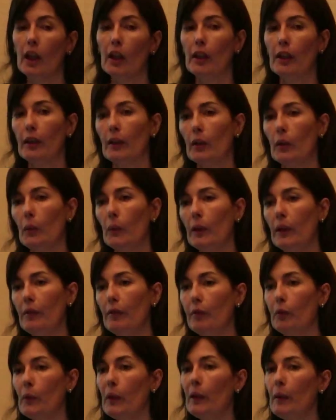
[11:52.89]

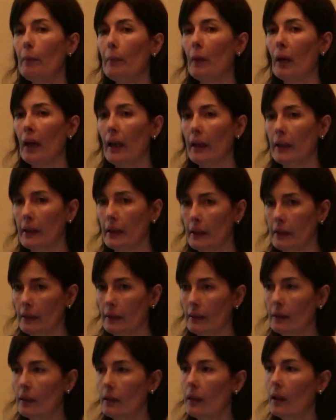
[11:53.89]
If we applied
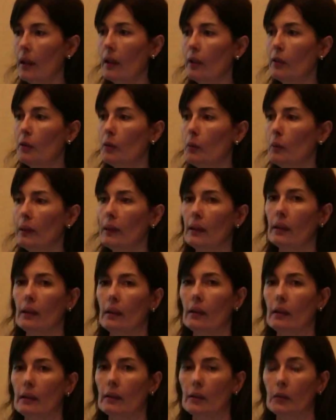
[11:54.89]
it to
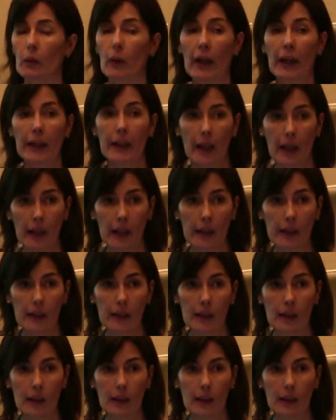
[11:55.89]
a dry eye,